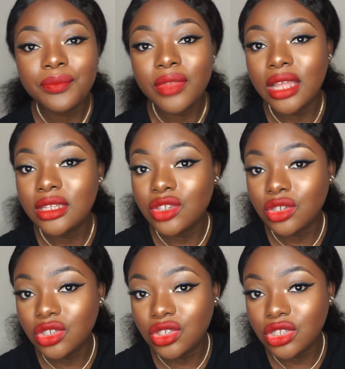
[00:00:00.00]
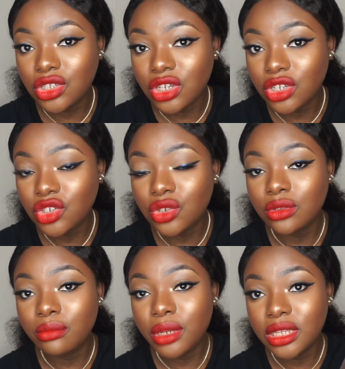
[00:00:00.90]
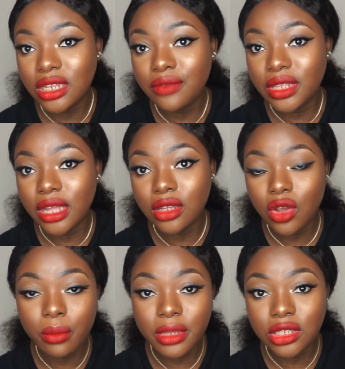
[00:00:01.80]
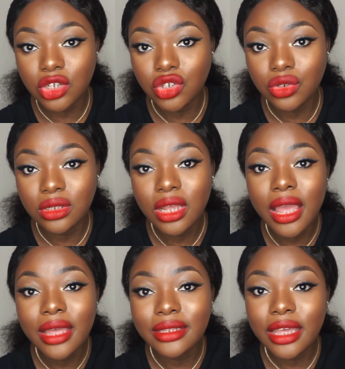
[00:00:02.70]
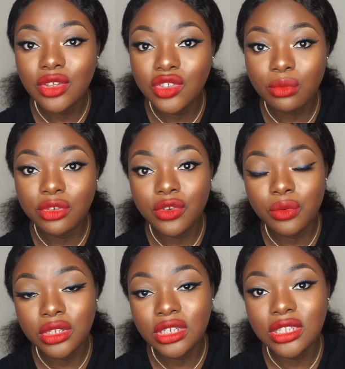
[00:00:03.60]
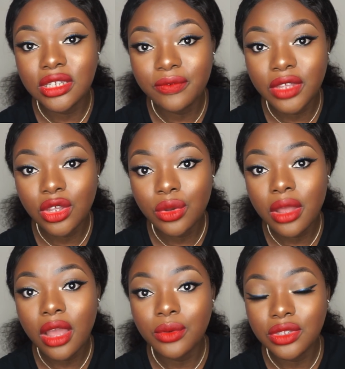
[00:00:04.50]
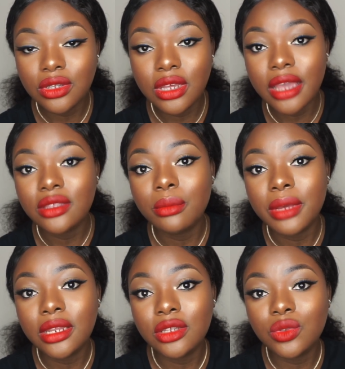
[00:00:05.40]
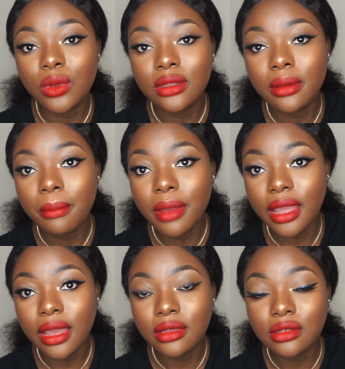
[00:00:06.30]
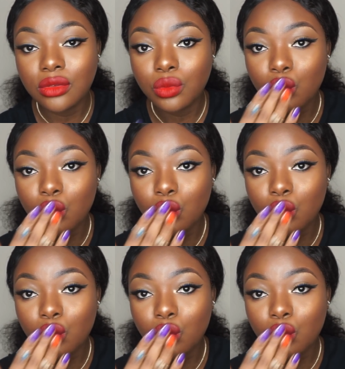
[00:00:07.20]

any suggestion, please leave it at the comment section. Thank you so much for watching this video. I will see you guys on my next one. Bye guys.